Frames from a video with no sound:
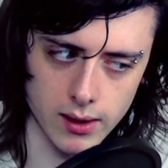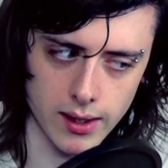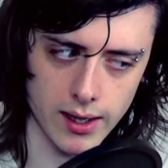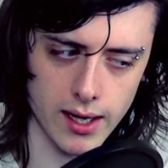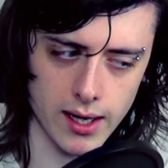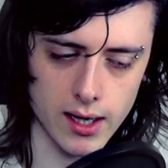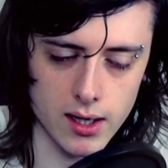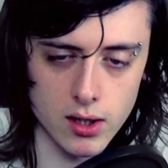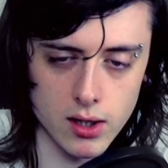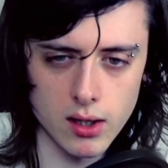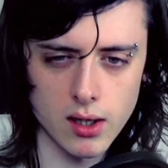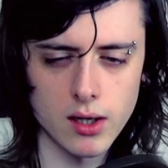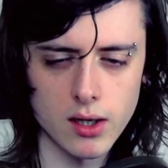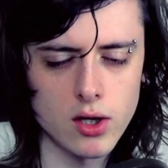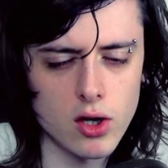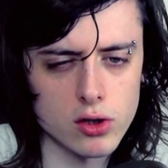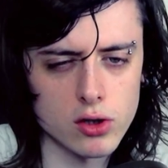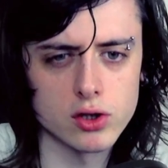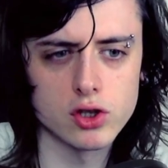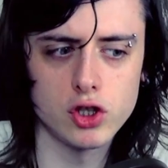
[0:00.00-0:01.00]
And
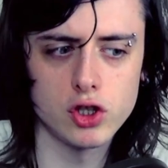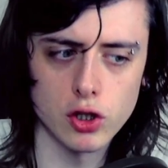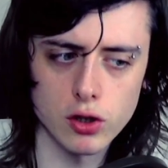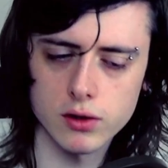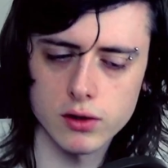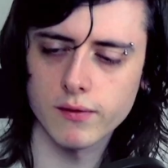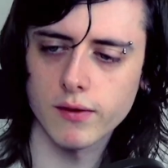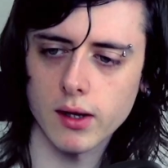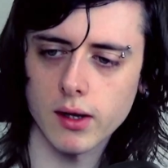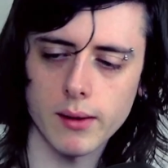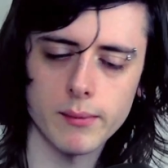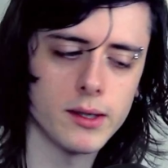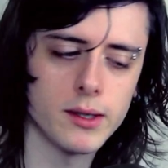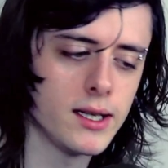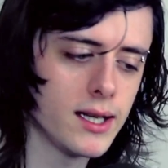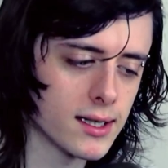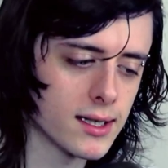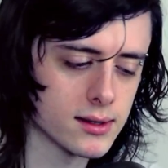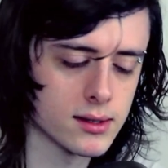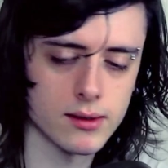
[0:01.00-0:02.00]
not just for,
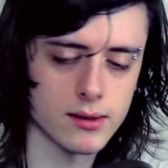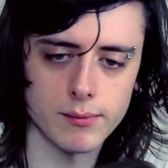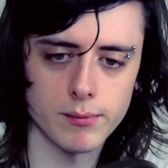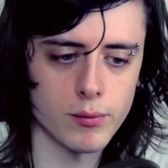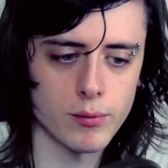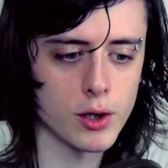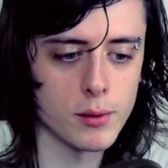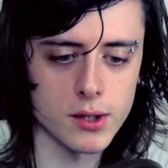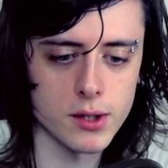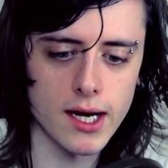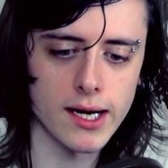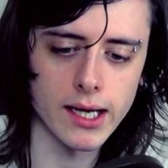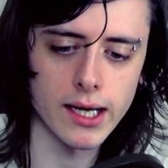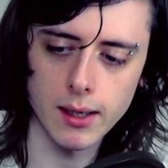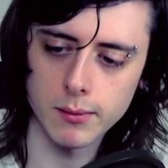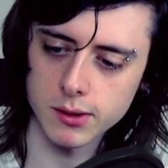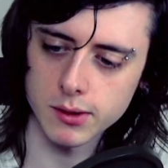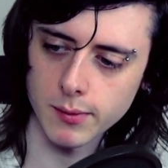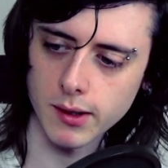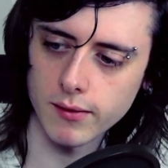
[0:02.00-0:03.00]
yes, pretty much any
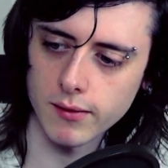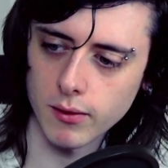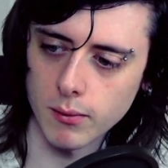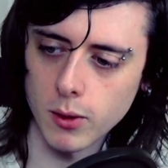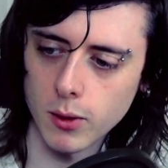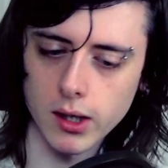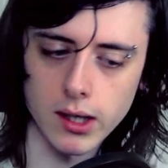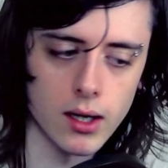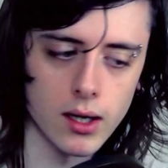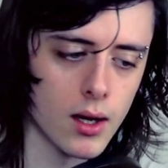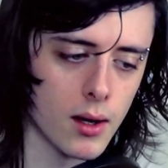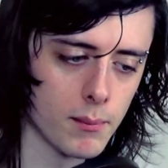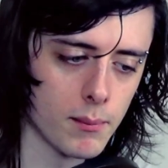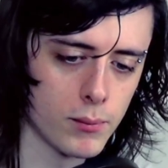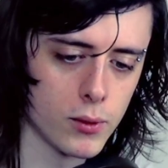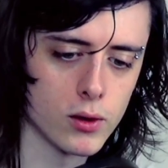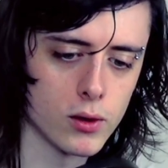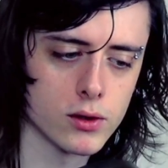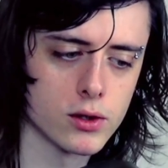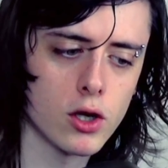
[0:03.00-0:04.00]
game is made for money,
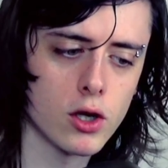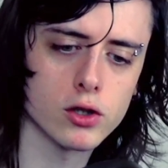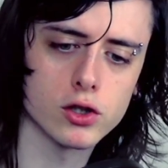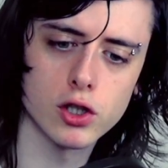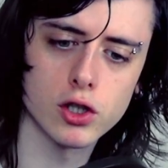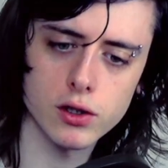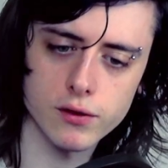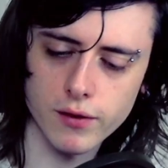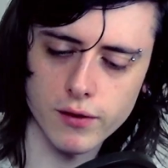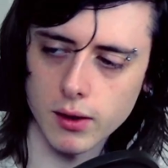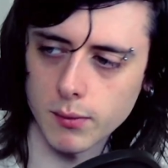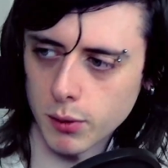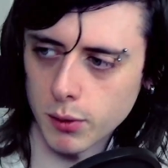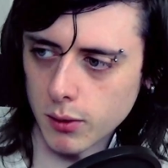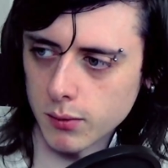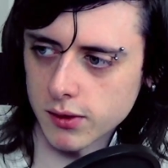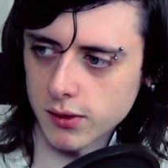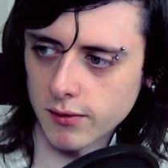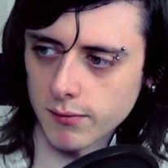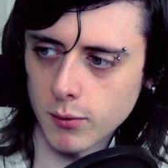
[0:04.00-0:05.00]
but not just for the
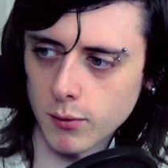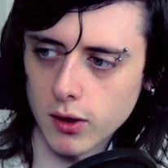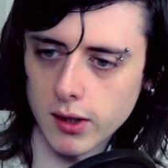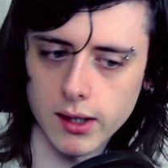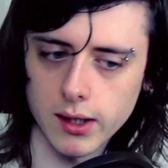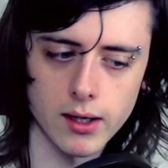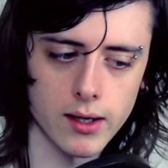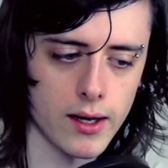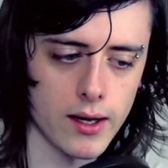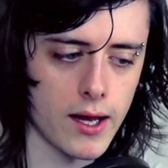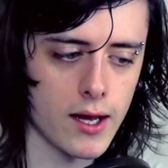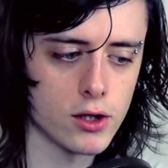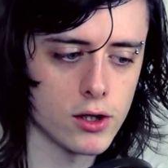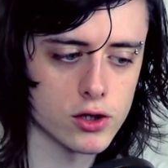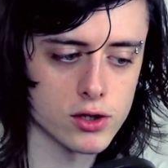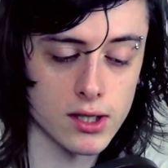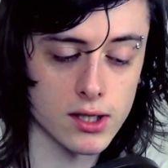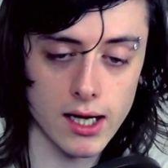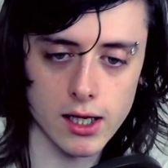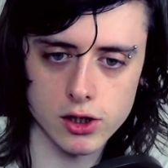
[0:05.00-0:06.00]
purpose of money.
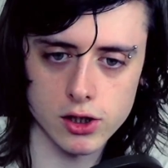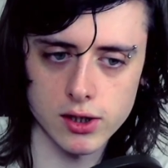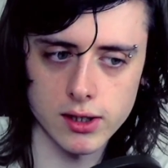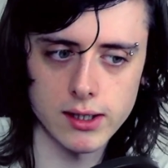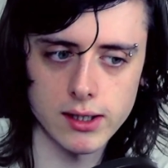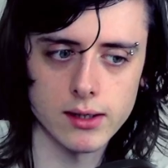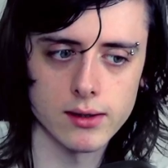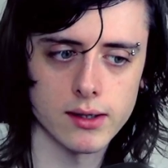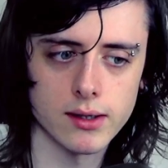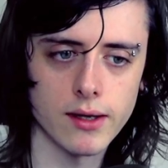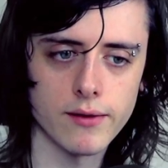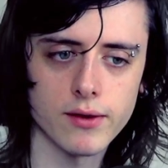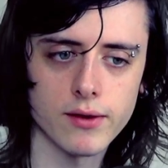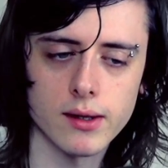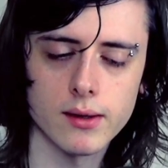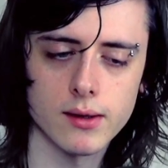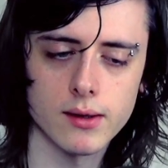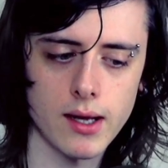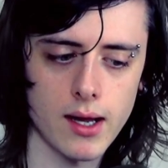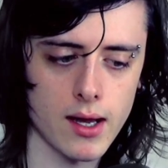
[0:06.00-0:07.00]
Just to actually
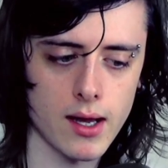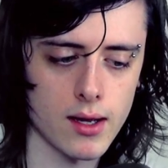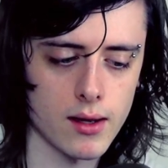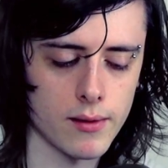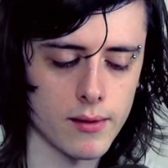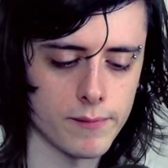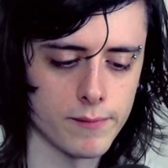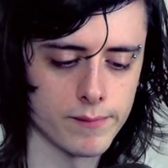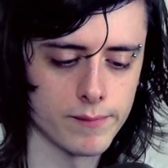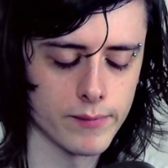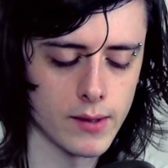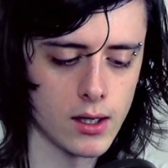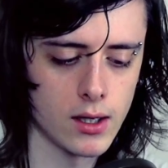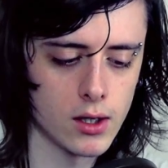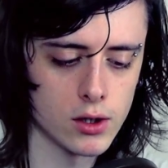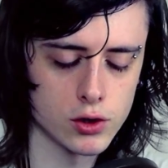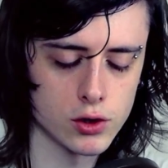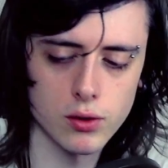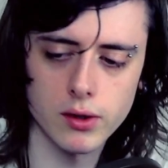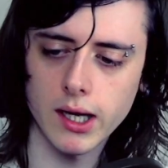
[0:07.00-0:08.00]

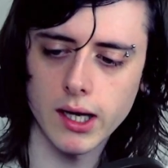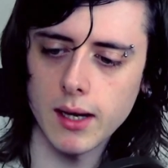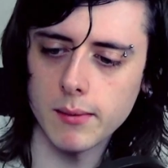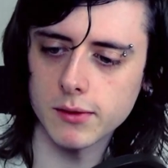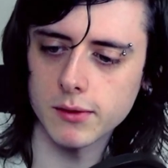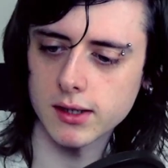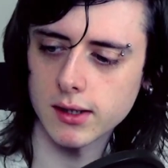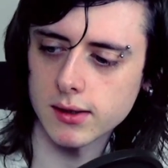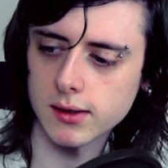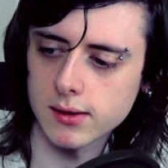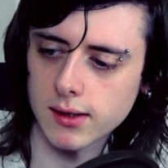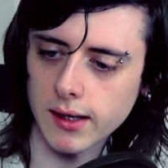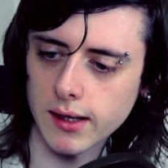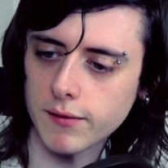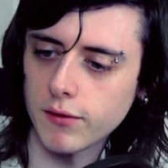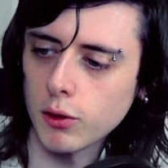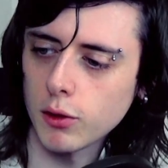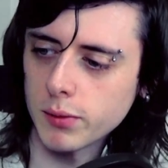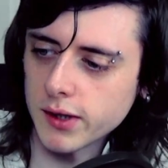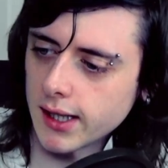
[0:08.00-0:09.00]
show the game as its
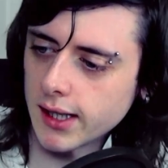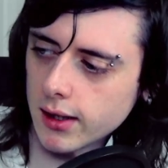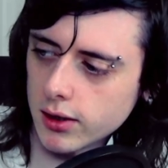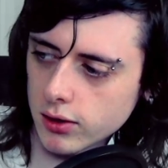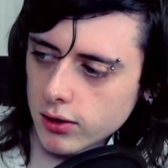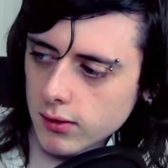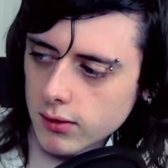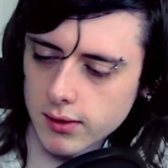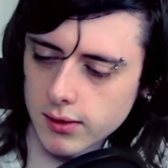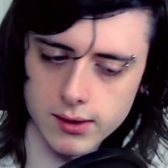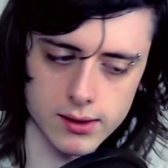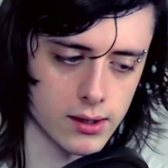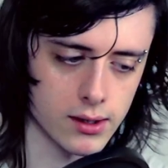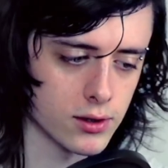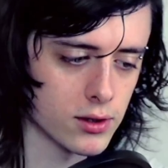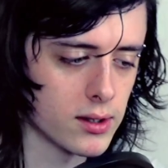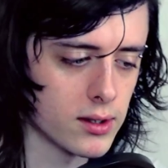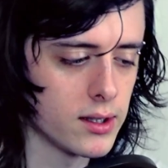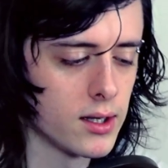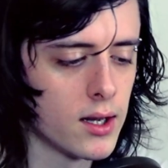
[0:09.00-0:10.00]
full potential,
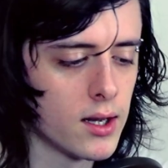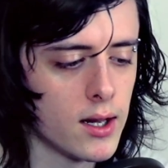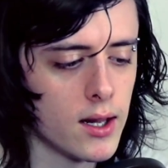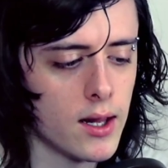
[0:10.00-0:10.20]
essentially.